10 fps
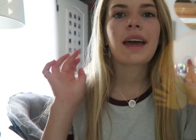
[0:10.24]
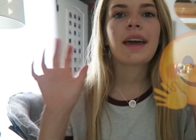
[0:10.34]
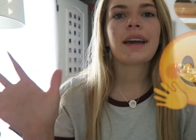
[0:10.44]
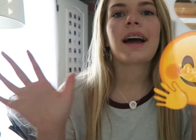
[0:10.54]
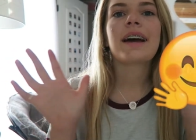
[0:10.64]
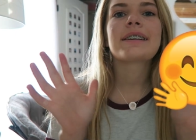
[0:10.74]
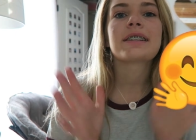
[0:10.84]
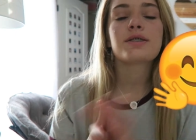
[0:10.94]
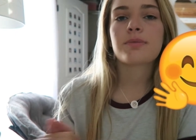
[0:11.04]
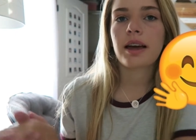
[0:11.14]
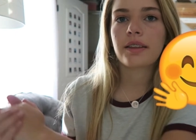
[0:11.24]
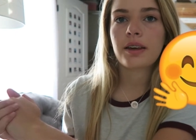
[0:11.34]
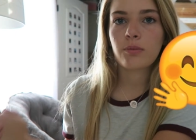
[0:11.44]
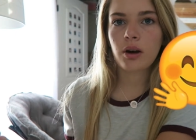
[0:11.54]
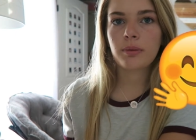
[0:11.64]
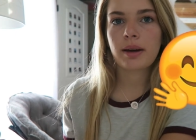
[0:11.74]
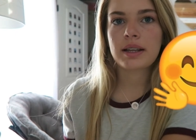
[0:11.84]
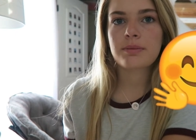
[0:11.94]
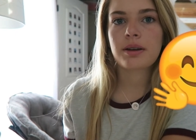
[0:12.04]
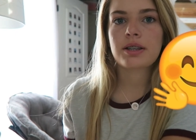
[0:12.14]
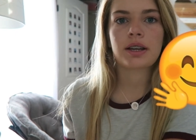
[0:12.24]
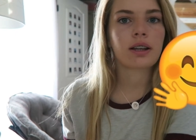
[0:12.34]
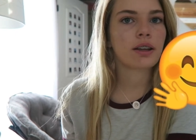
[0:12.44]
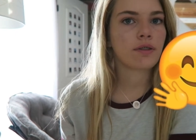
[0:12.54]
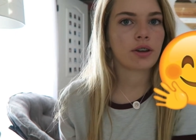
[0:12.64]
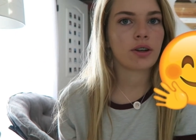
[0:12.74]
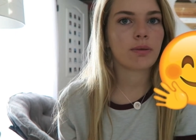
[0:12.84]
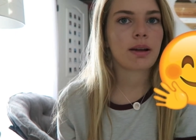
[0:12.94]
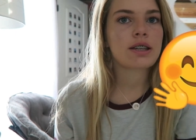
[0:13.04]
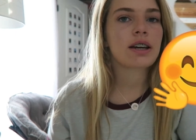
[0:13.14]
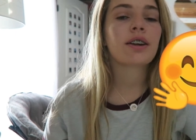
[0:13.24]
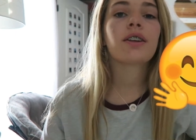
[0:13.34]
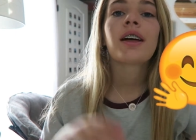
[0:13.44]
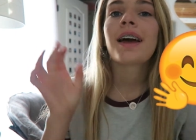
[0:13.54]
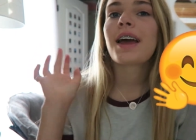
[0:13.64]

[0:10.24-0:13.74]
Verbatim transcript: Hey guys, it's me Ellie. Welcome back to my channel if you're new to my channel.